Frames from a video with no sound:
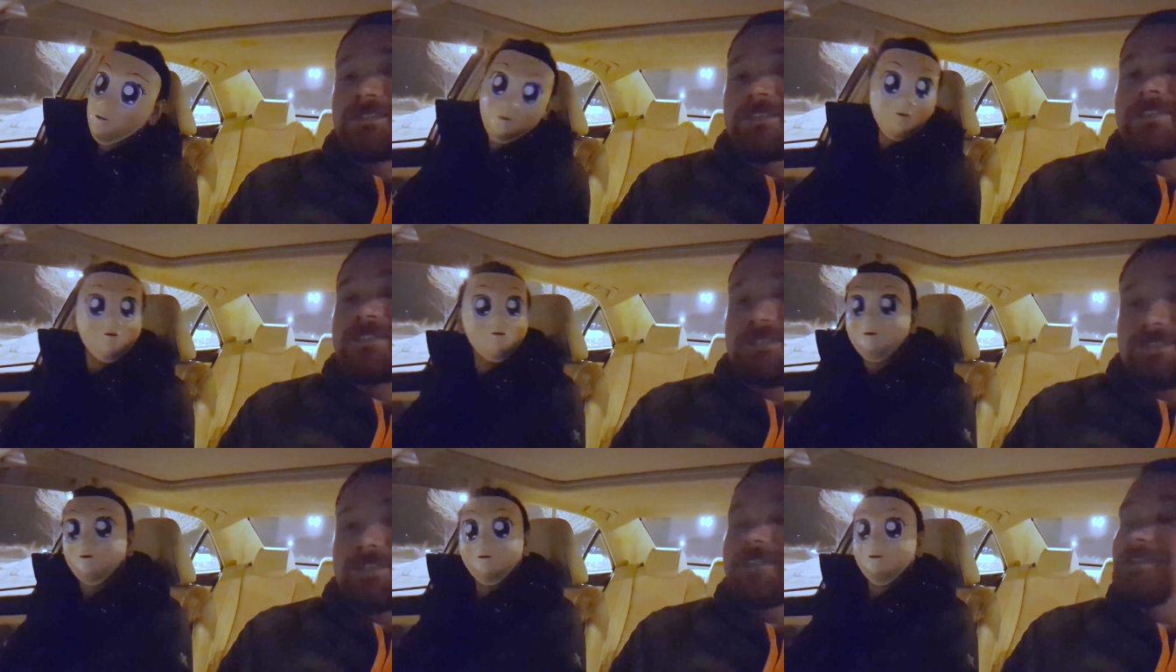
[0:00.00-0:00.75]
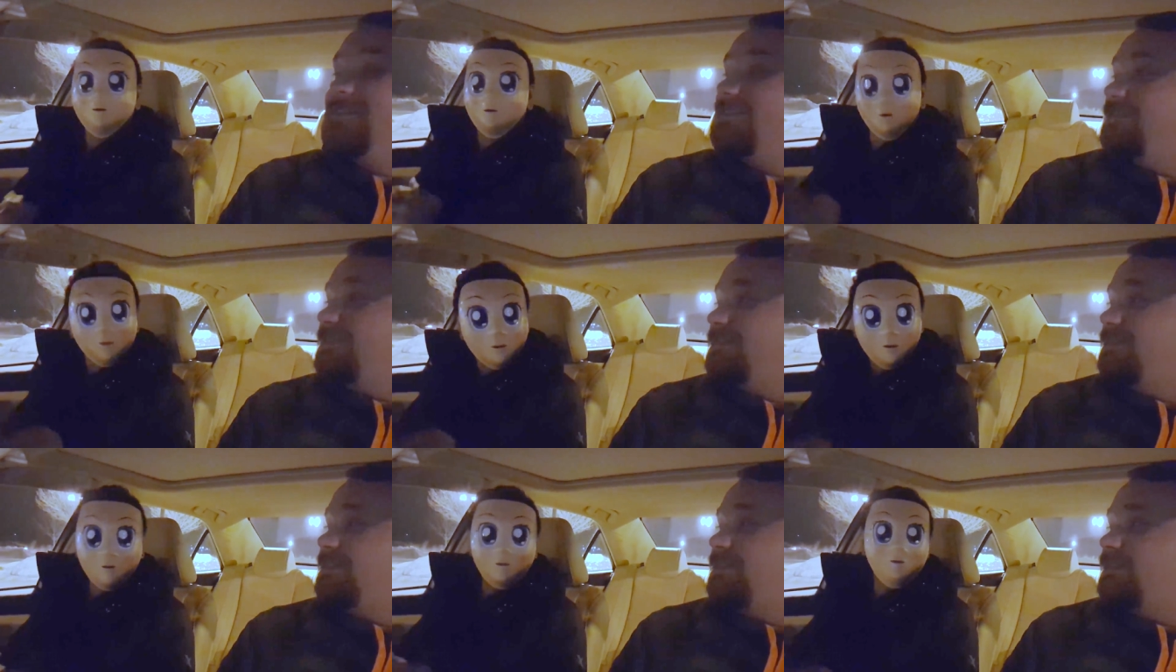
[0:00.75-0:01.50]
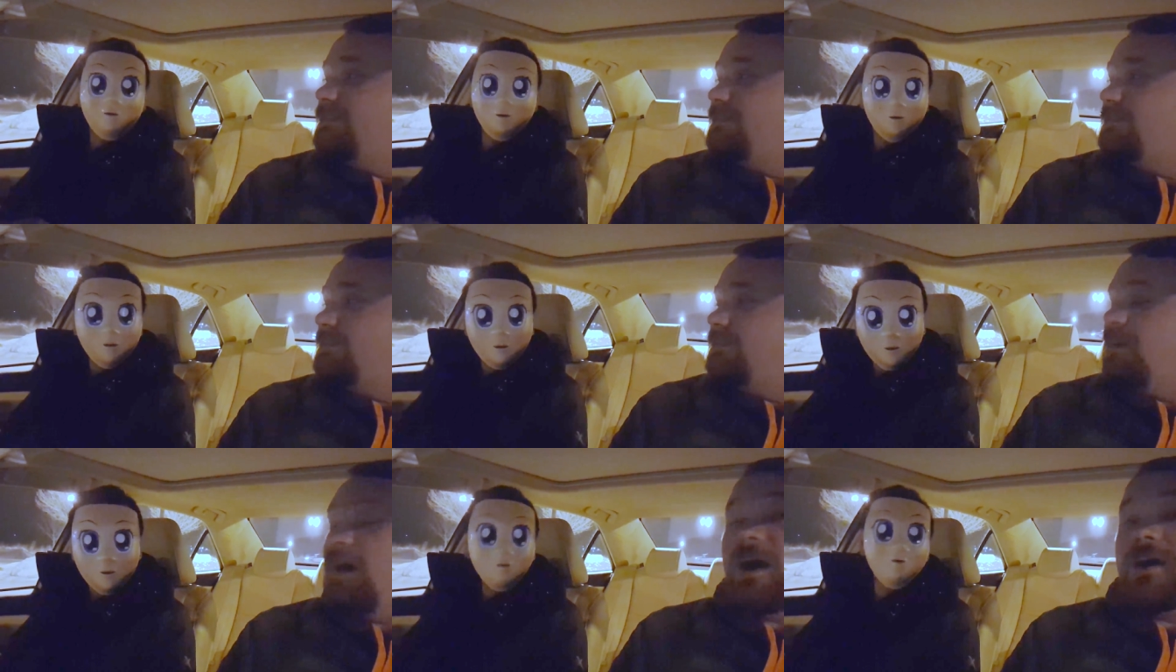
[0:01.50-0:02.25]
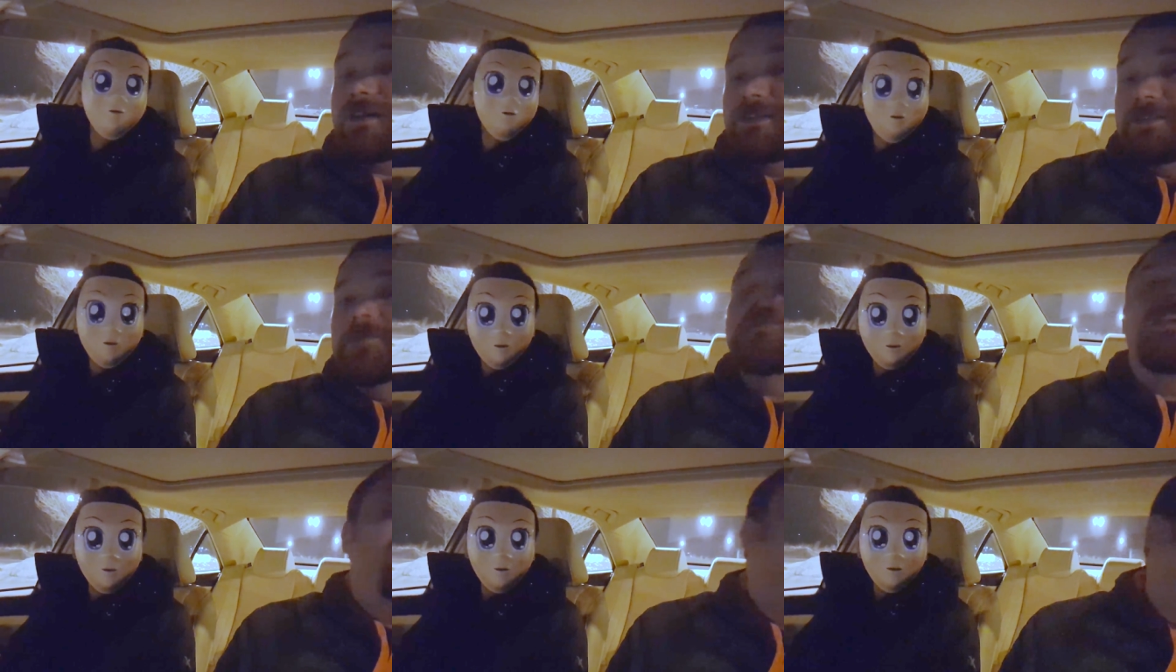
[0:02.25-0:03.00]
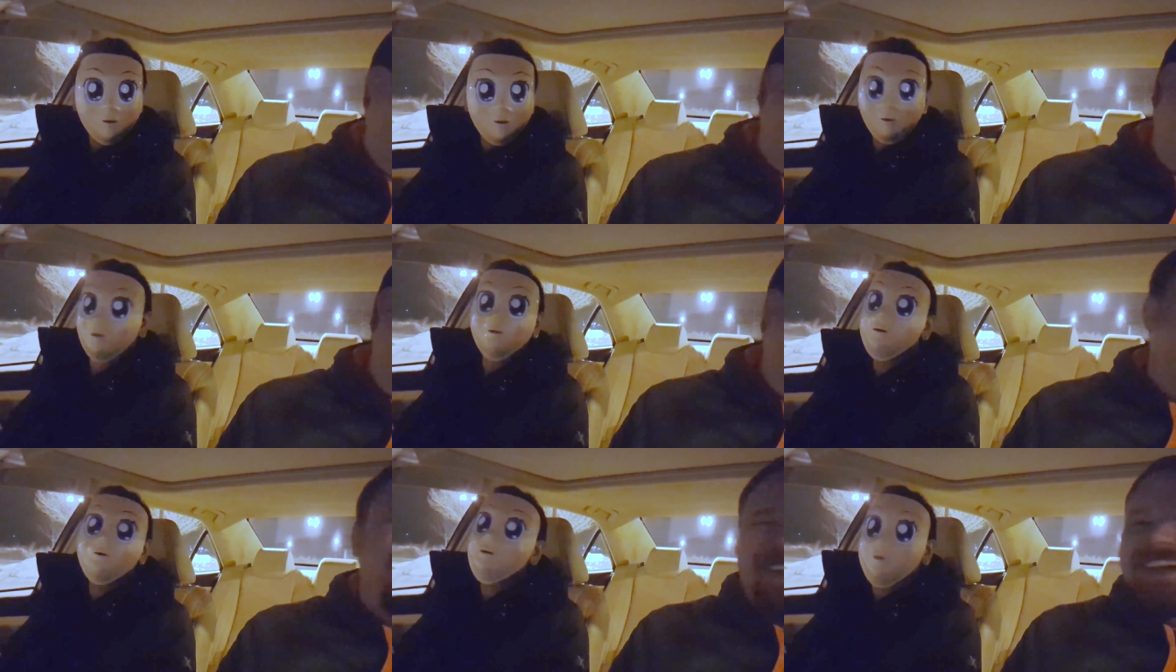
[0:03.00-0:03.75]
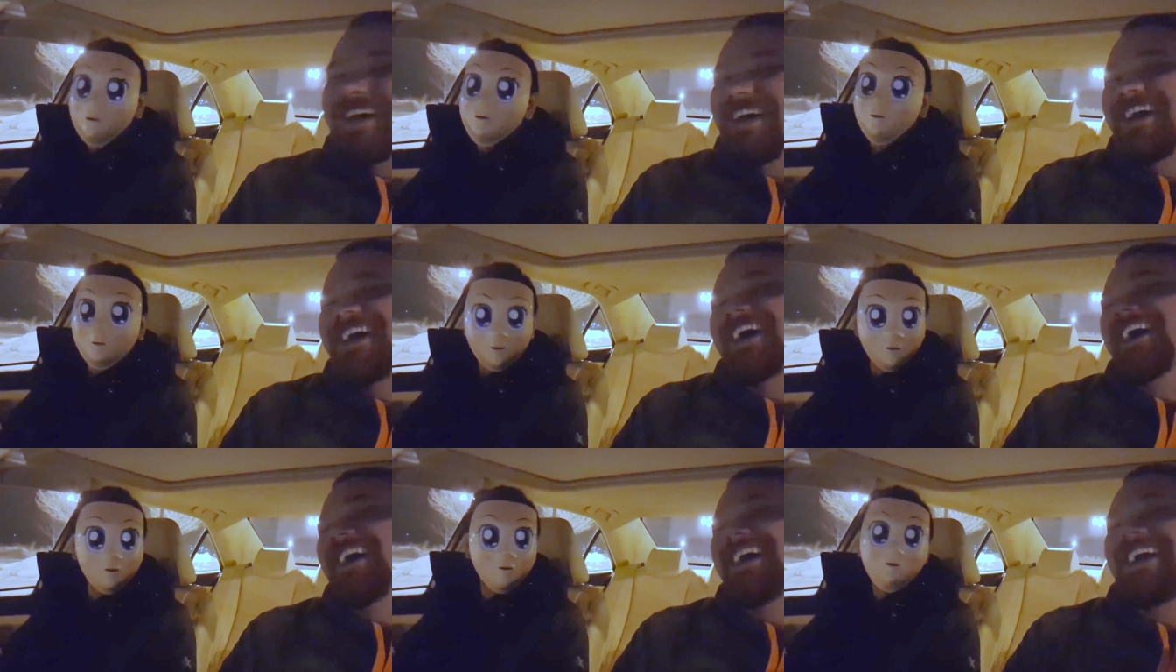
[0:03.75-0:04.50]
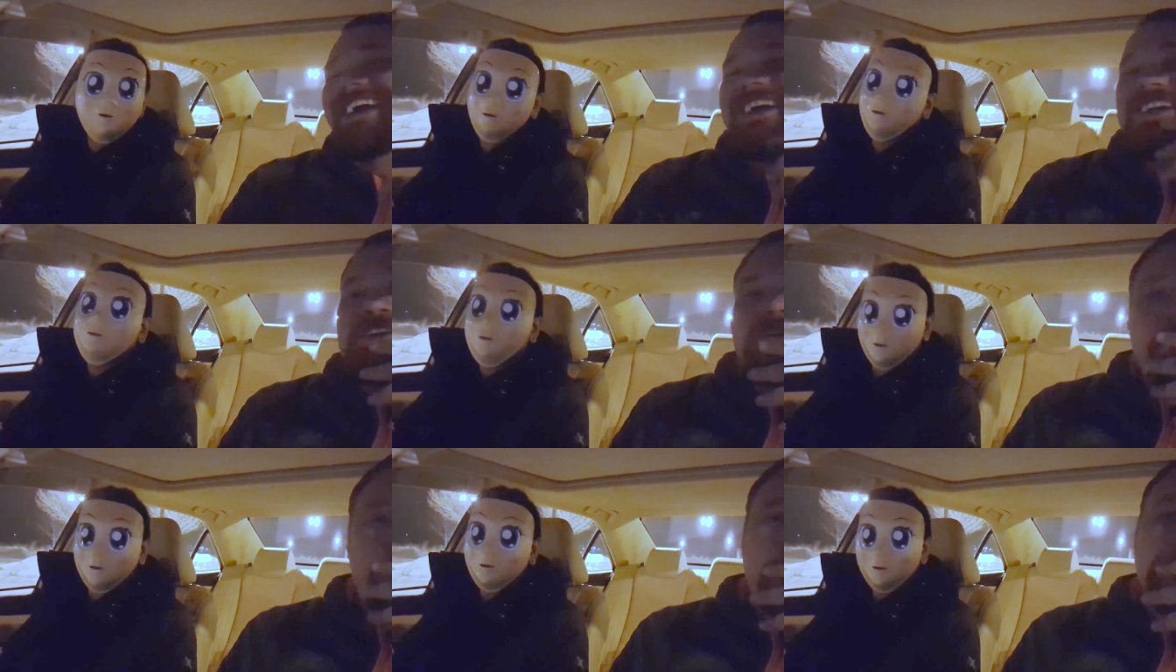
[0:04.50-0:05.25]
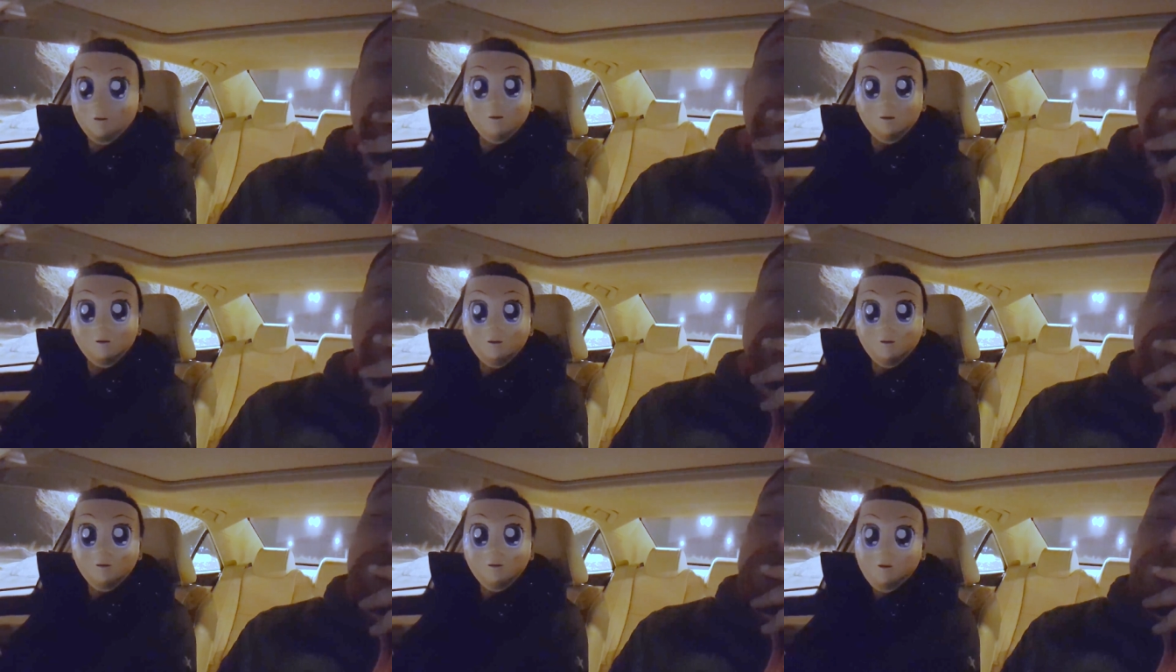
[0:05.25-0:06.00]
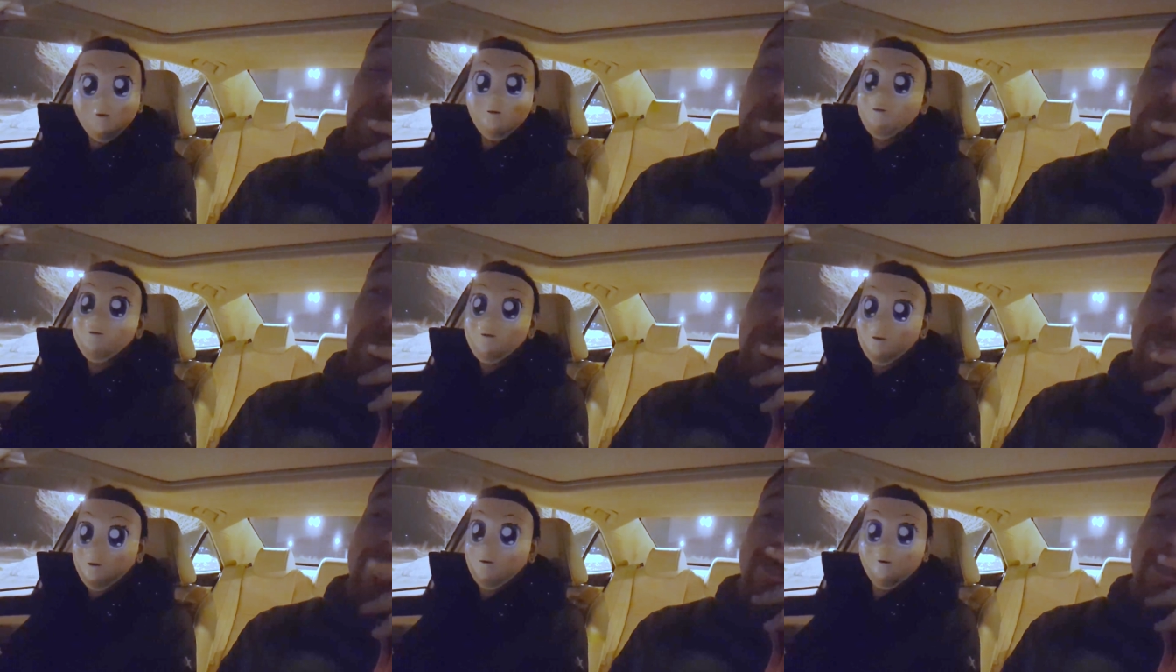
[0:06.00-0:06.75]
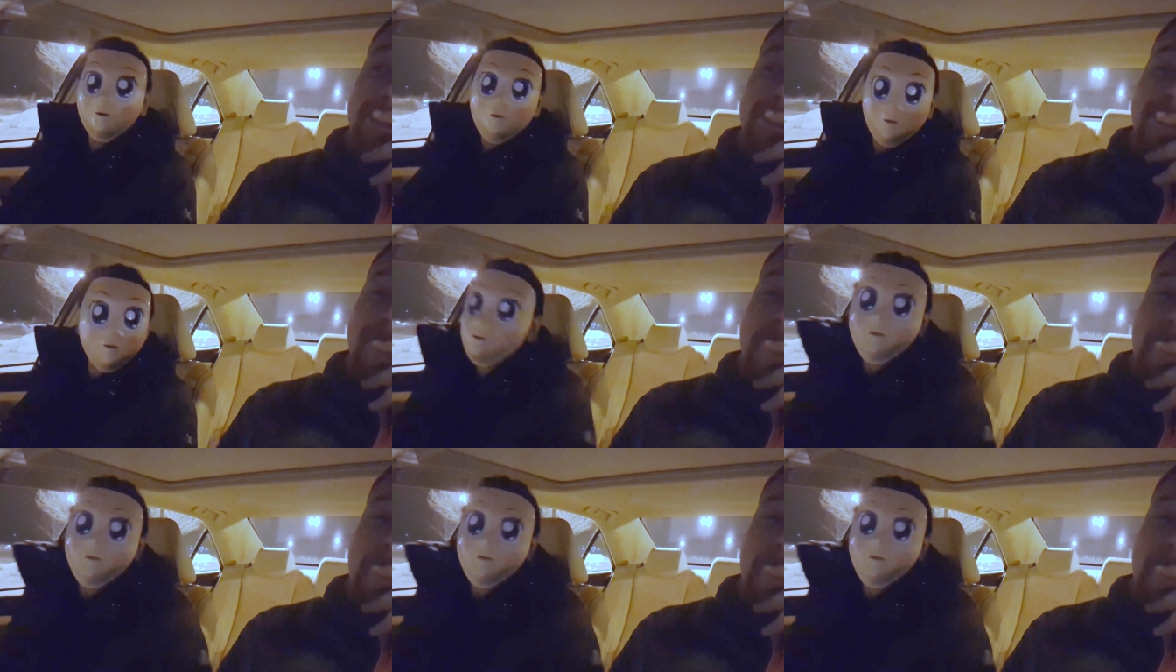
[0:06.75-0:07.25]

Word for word: All the all the girls, all the men, everybody, all genders would flock. I would flock. I'd hit you with